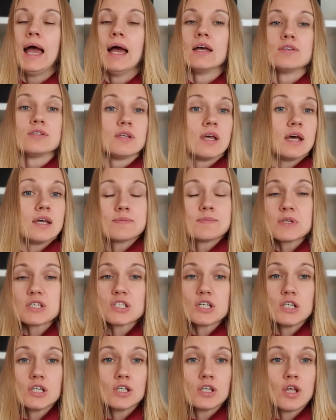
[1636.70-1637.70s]

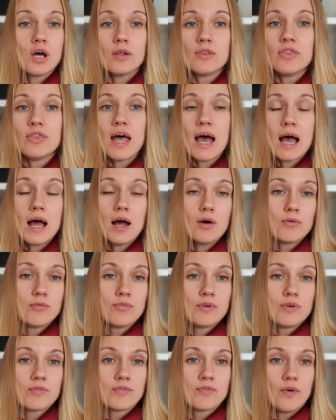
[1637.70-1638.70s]
Especially now
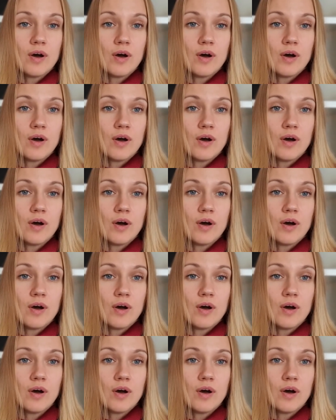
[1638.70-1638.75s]
with